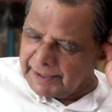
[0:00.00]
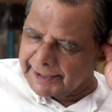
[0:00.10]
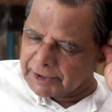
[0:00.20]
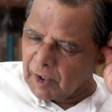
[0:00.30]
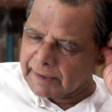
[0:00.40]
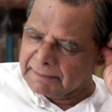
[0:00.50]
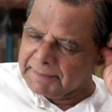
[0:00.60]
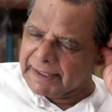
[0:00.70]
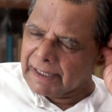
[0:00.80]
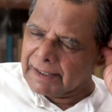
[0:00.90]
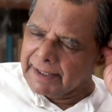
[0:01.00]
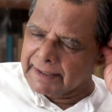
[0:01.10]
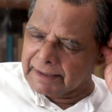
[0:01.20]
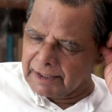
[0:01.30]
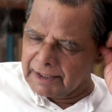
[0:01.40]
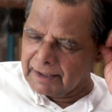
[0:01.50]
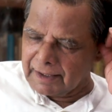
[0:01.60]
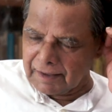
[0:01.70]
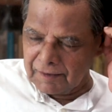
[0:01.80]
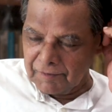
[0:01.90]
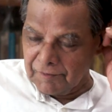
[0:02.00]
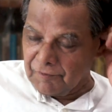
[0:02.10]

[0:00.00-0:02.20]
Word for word: it is not immediately clear